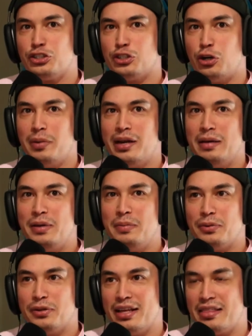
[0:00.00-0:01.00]
many people
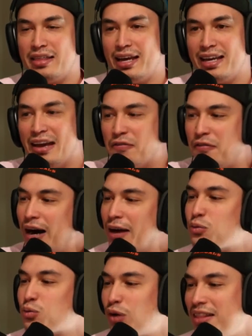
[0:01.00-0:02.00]
that think if I
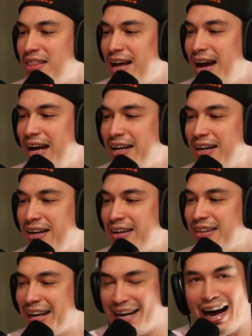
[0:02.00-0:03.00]
run that,
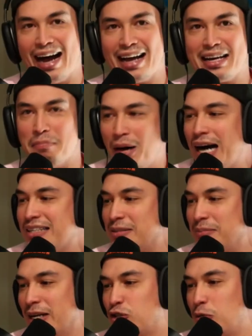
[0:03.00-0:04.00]
like I can buy some
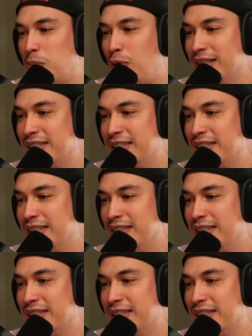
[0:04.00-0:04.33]
extra points.